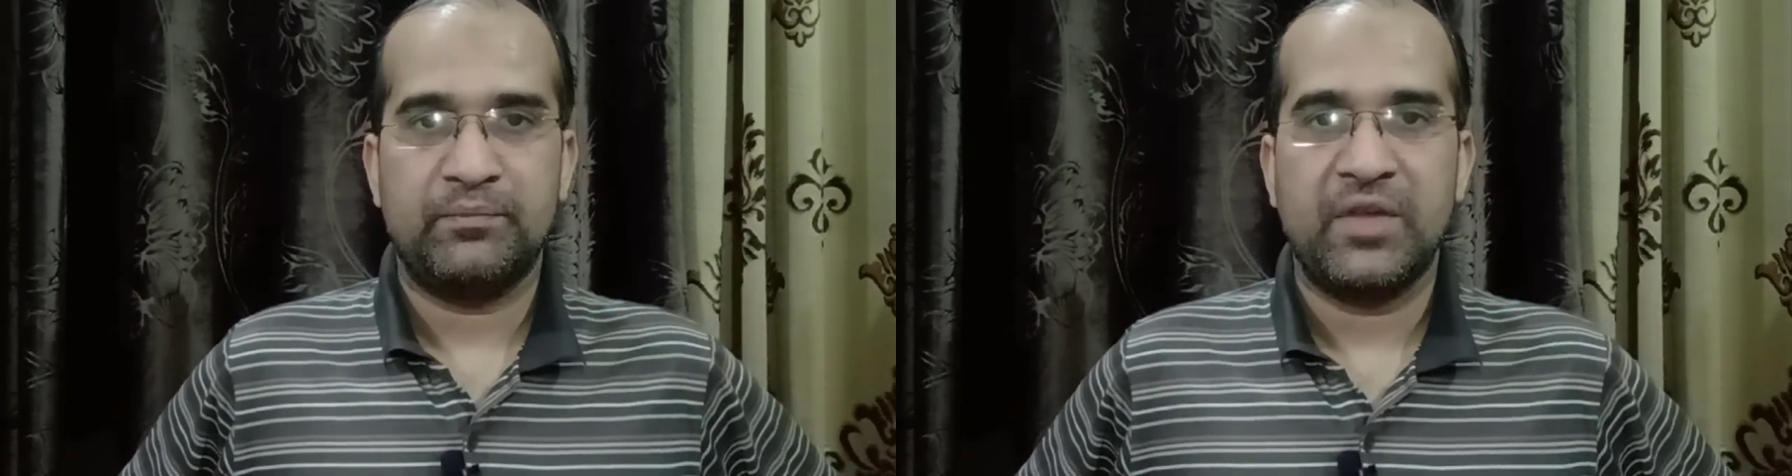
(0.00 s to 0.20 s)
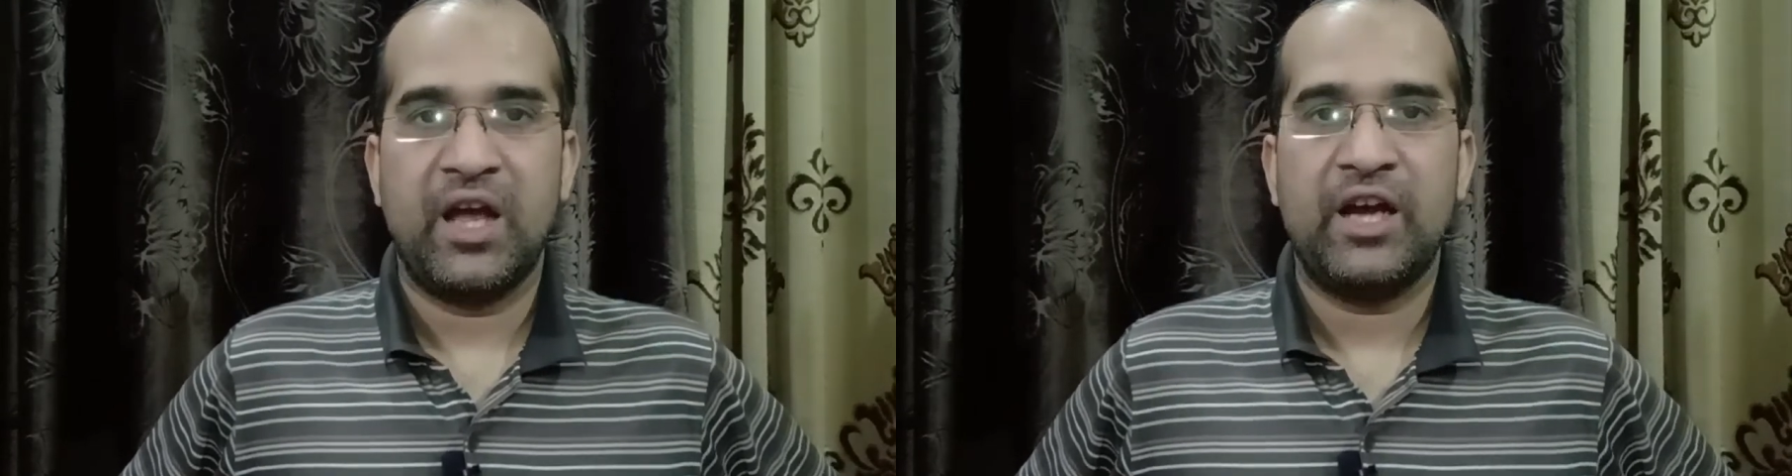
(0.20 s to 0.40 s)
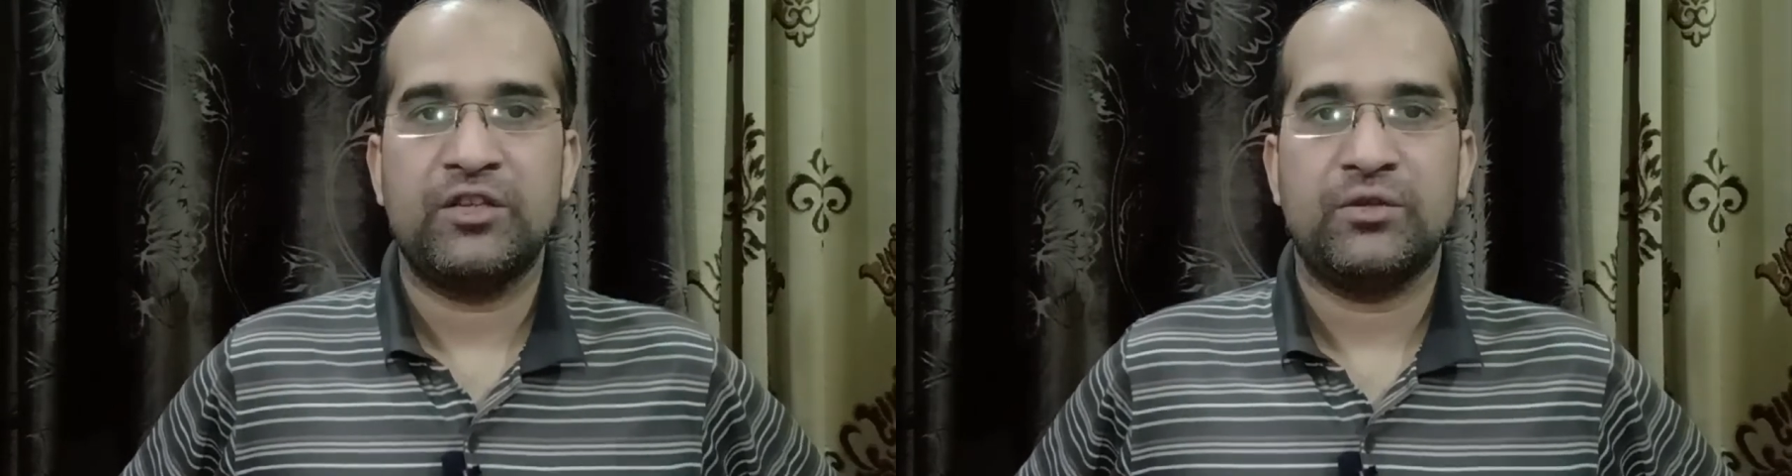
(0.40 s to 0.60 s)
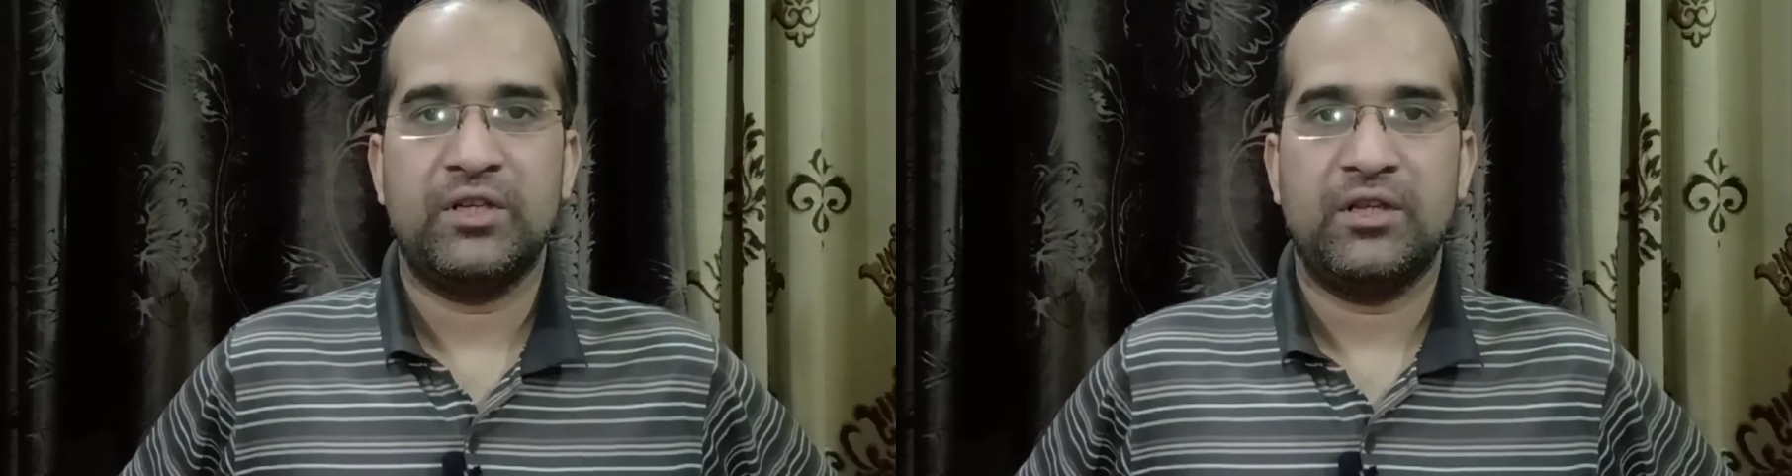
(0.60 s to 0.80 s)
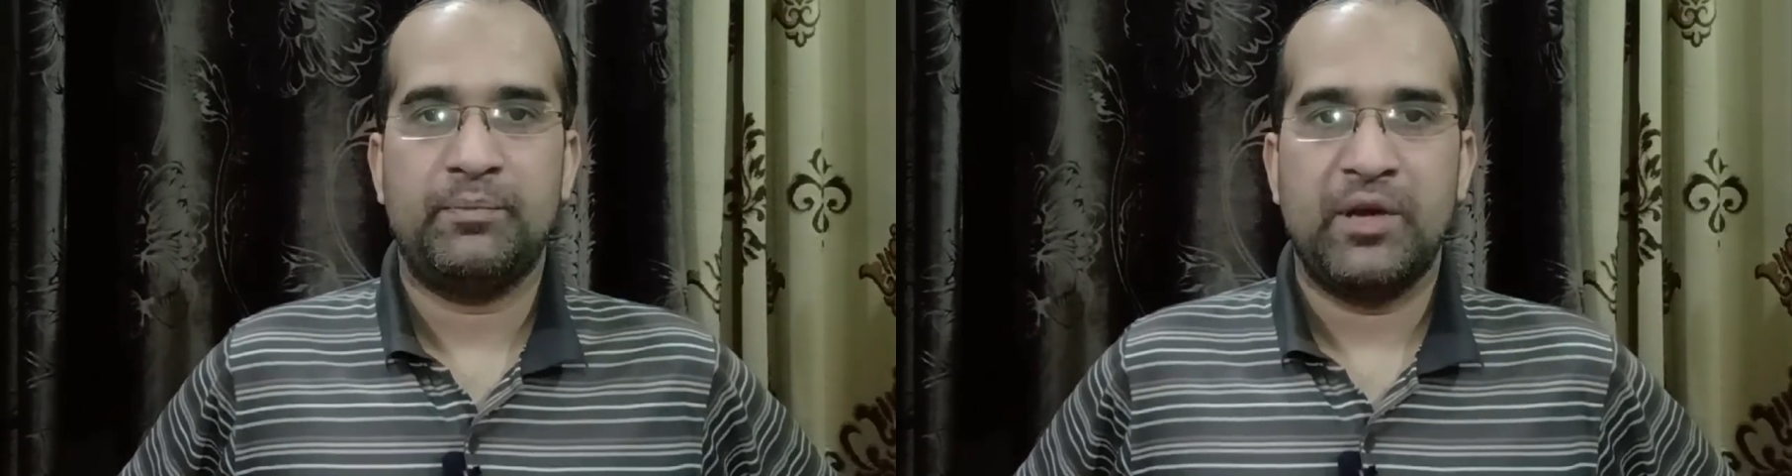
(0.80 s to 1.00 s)
Actually
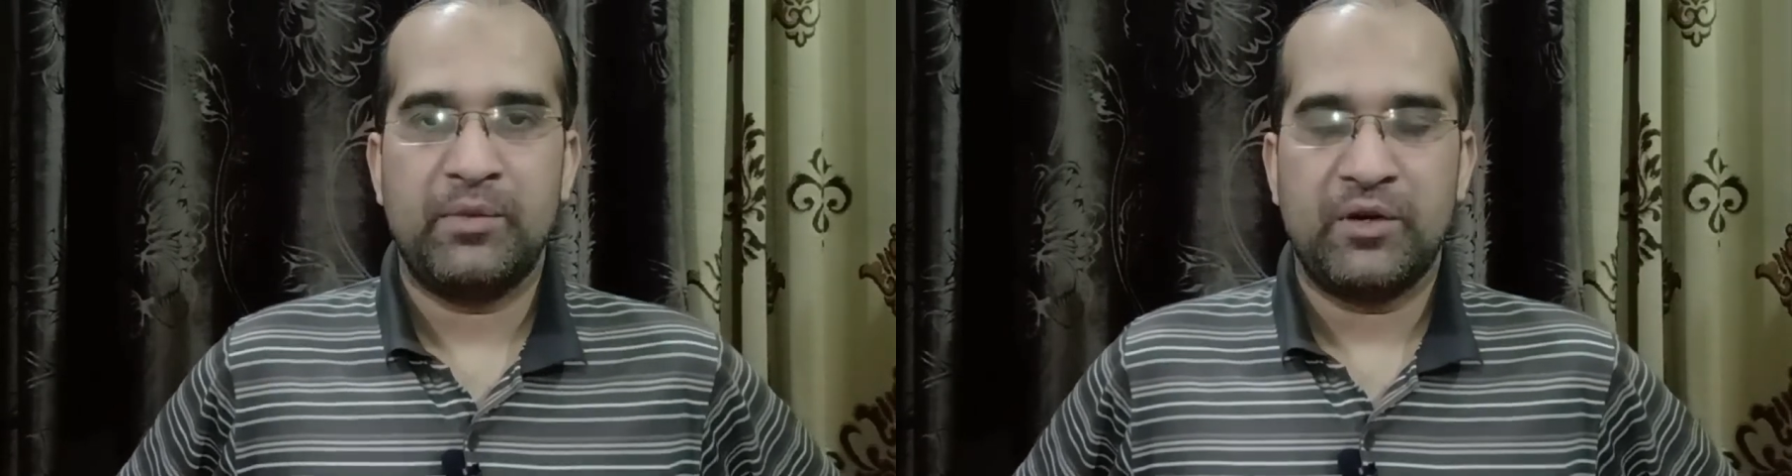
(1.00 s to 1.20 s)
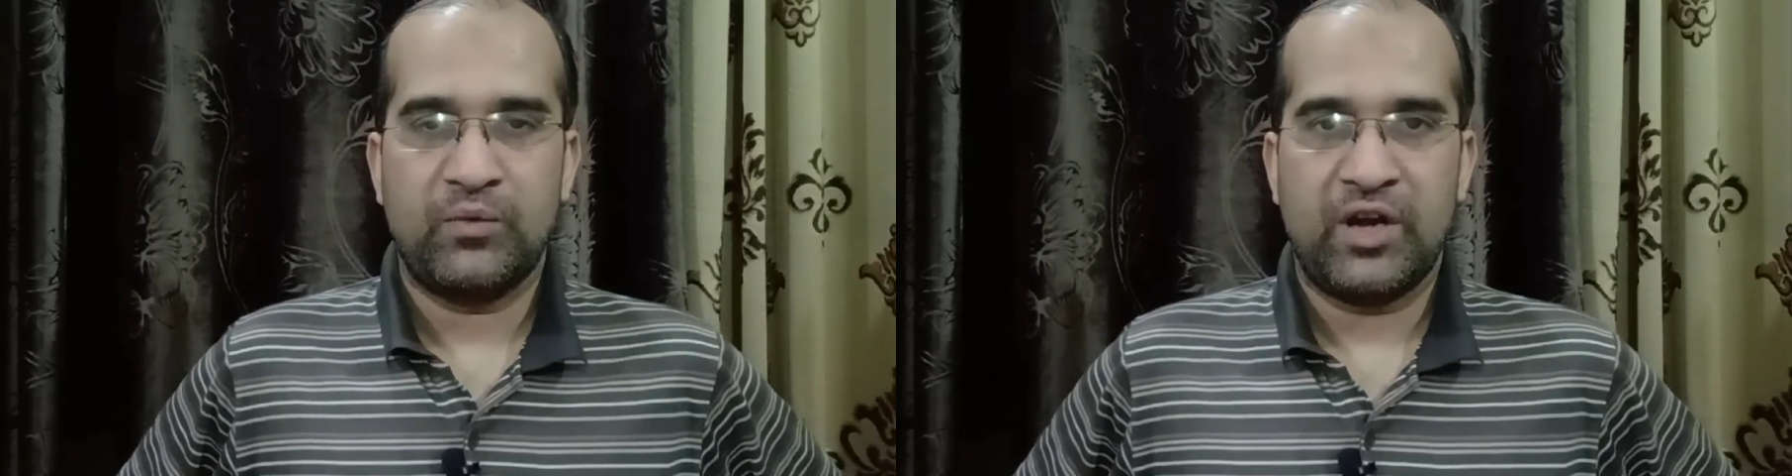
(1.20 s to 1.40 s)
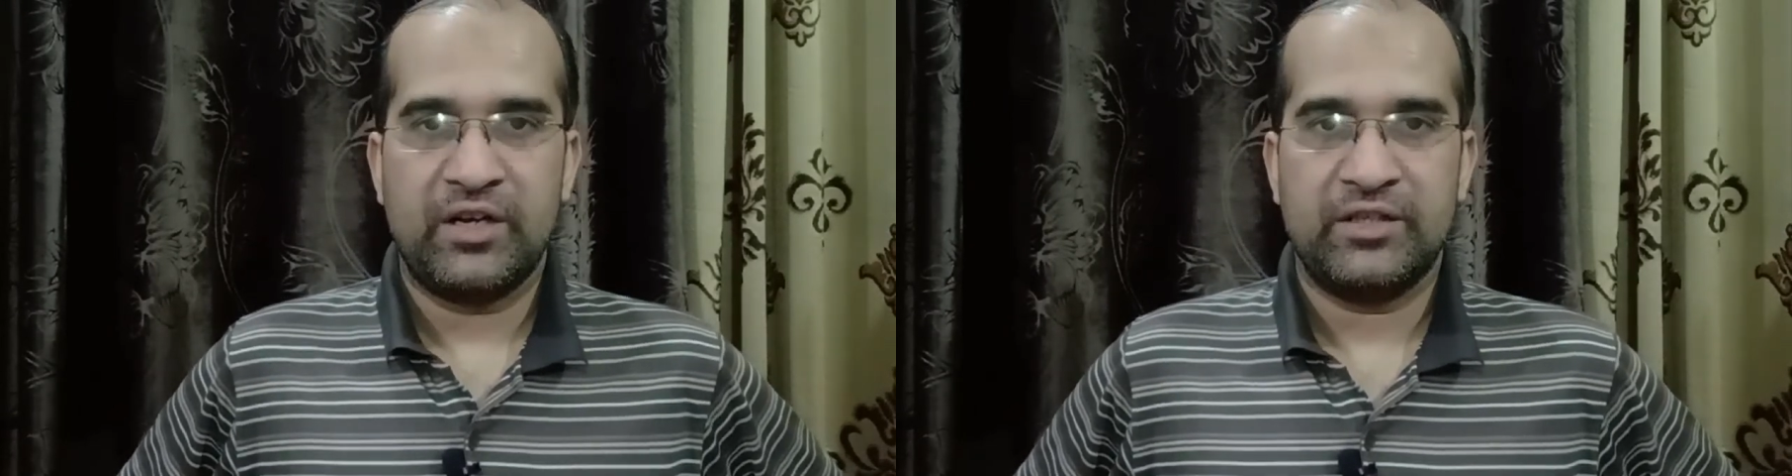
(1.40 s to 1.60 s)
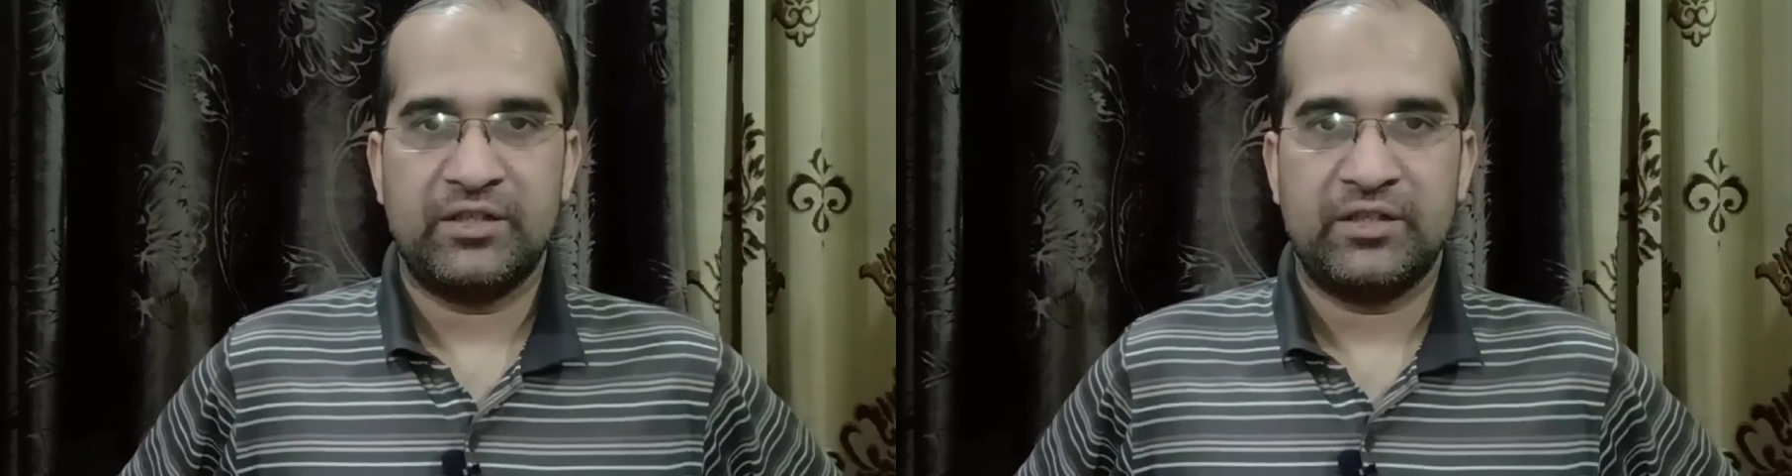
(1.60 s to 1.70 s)
the payment varies.